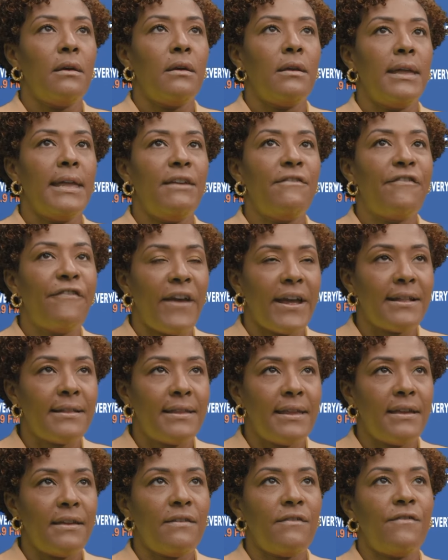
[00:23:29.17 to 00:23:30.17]

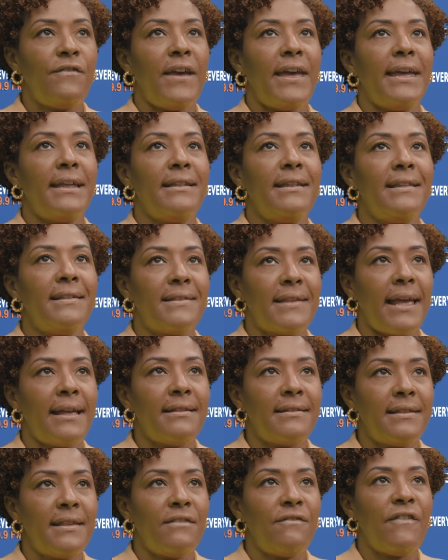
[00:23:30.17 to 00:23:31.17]
effective and
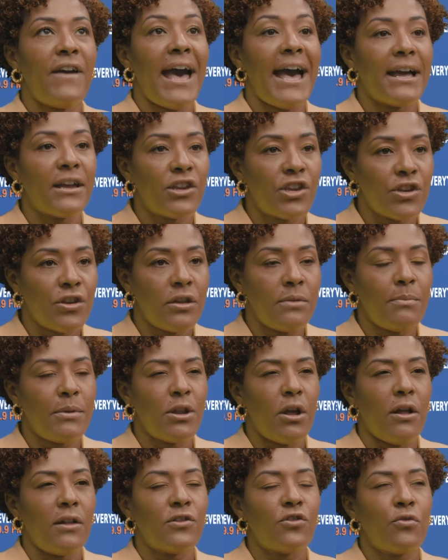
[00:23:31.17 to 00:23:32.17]
decisive action, but
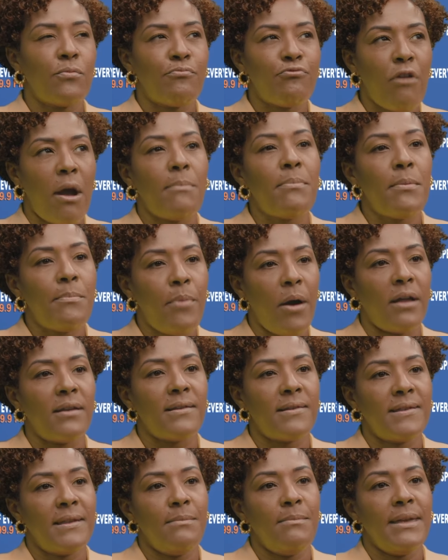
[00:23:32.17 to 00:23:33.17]
also proper
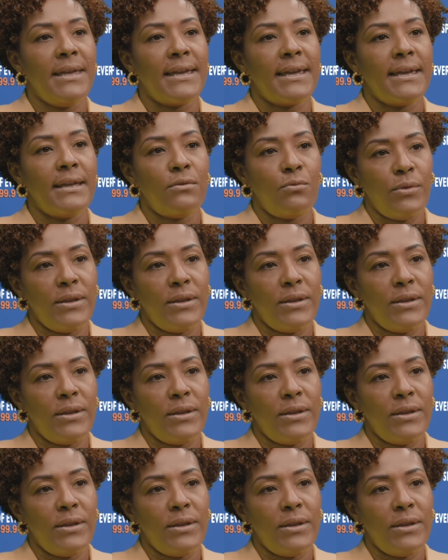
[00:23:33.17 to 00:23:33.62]
policy making.